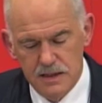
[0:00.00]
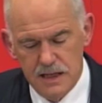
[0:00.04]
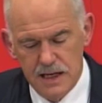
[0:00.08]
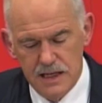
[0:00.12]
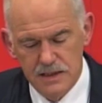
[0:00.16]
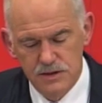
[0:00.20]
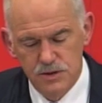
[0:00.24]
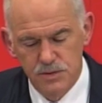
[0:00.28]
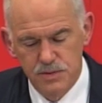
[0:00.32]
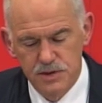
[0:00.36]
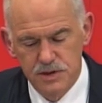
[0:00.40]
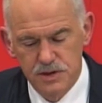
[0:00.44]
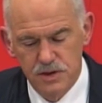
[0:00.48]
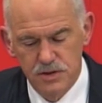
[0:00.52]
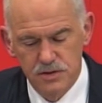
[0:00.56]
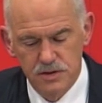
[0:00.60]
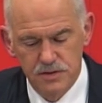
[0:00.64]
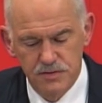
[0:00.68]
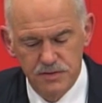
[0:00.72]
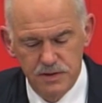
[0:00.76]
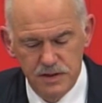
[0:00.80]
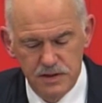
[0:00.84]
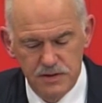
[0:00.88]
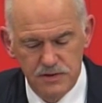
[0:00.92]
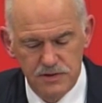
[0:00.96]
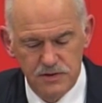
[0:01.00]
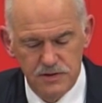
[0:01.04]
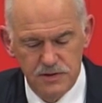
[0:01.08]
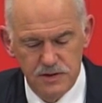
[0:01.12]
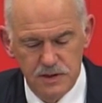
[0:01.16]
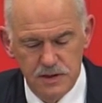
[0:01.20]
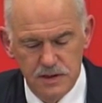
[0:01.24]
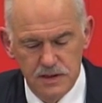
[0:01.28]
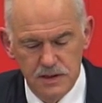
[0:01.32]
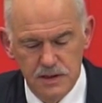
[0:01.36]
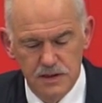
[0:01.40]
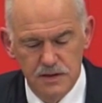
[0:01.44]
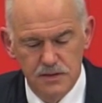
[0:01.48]
As a result of this,
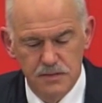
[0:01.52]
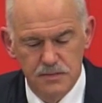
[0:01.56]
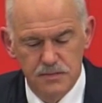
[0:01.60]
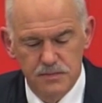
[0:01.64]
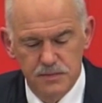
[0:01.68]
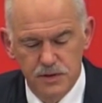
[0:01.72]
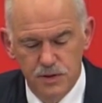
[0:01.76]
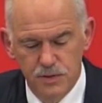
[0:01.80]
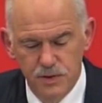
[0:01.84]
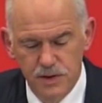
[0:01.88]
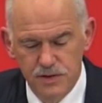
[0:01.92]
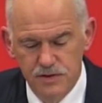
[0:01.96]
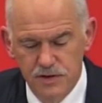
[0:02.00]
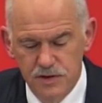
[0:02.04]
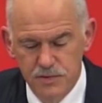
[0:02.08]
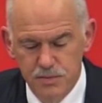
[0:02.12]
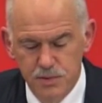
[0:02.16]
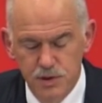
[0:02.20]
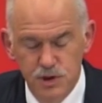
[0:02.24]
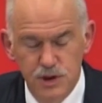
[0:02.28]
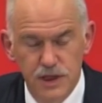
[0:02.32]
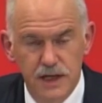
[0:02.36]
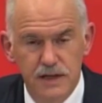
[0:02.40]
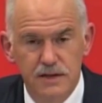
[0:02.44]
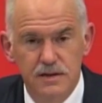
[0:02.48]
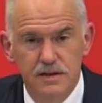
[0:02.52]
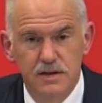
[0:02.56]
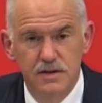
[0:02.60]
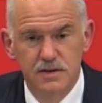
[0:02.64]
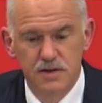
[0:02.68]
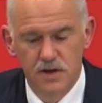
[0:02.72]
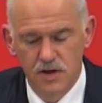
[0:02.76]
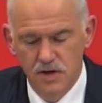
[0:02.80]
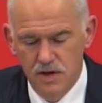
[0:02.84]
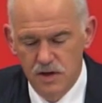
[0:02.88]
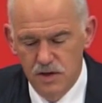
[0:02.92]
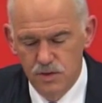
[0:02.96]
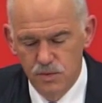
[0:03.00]
Greece is projected,
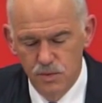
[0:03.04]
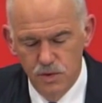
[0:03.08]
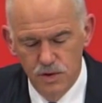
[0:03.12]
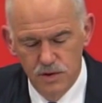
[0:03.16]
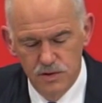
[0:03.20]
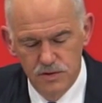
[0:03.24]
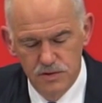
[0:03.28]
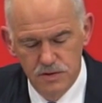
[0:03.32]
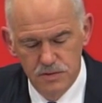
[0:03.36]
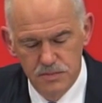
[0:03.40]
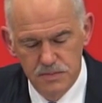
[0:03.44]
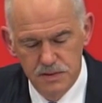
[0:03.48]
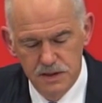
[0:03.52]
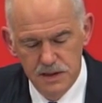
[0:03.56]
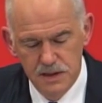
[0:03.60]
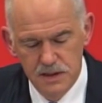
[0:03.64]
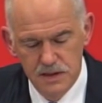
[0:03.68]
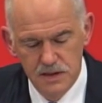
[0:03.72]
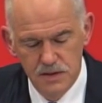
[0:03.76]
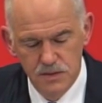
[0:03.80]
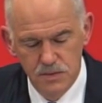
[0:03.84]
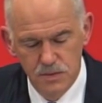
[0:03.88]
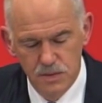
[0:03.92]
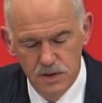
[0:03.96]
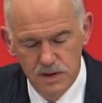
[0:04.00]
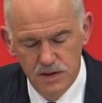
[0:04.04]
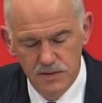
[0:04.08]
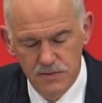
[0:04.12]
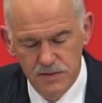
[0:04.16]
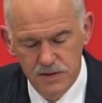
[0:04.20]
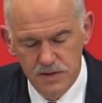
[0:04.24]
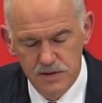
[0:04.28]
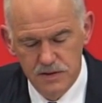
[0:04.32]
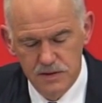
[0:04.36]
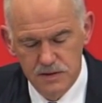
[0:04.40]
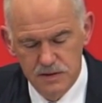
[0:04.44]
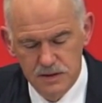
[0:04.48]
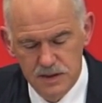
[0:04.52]
knock on wood, to be one of
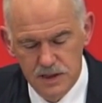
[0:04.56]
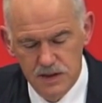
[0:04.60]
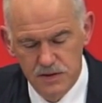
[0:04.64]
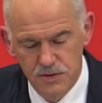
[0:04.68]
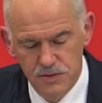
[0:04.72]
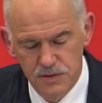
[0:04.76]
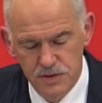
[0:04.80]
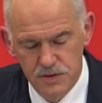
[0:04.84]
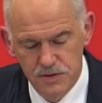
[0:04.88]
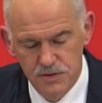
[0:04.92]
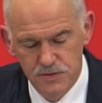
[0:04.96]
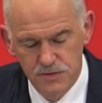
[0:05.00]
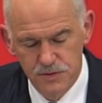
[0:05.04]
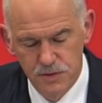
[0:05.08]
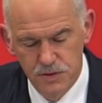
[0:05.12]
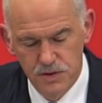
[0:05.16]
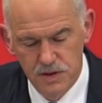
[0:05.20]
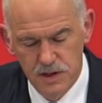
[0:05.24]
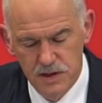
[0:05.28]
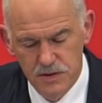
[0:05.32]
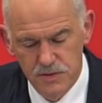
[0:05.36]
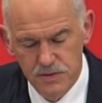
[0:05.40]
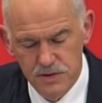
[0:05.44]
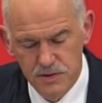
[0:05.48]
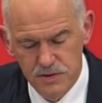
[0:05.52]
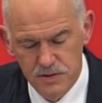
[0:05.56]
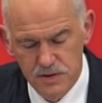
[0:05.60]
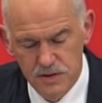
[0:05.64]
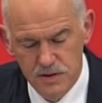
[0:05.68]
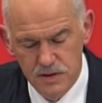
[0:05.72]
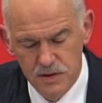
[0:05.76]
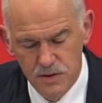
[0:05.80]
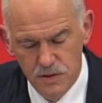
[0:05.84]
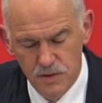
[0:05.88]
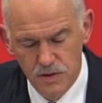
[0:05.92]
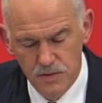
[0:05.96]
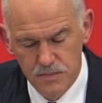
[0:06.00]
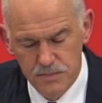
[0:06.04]
the few countries
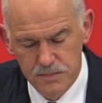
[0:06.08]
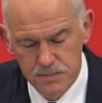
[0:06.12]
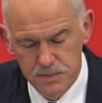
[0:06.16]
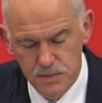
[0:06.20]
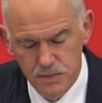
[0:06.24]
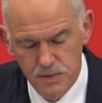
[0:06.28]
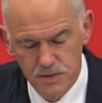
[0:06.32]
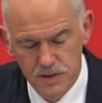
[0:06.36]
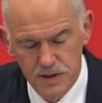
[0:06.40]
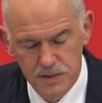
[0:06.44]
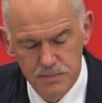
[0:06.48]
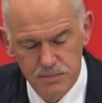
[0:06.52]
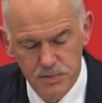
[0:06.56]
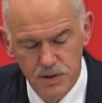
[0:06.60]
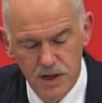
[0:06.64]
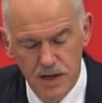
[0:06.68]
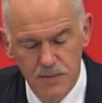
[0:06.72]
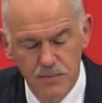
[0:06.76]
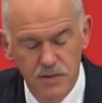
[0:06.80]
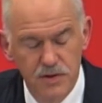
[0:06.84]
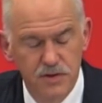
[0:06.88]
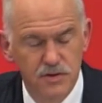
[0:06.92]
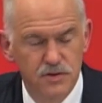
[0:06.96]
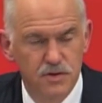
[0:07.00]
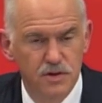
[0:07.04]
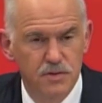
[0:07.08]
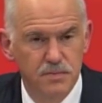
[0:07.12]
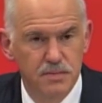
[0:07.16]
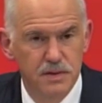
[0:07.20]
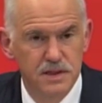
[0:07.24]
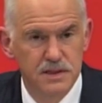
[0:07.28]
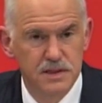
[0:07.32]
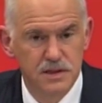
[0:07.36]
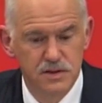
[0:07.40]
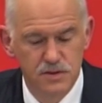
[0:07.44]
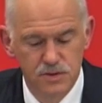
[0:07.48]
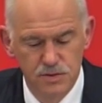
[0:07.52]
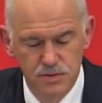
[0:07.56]
in Europe with a primary
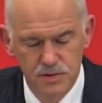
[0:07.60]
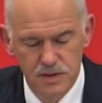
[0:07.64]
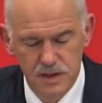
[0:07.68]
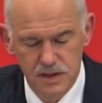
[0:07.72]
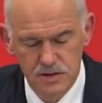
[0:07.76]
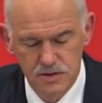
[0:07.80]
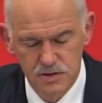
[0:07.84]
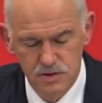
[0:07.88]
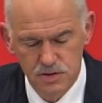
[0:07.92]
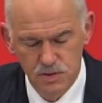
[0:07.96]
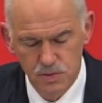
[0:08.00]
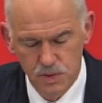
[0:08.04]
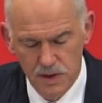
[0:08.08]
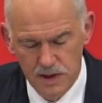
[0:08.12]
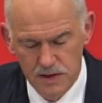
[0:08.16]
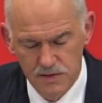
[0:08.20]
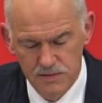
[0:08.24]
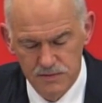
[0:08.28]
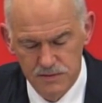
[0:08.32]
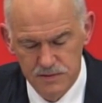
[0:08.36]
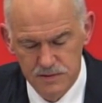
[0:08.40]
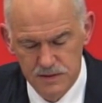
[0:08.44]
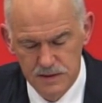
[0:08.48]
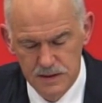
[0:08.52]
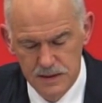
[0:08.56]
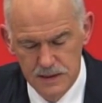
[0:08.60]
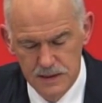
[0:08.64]
surplus in 2012.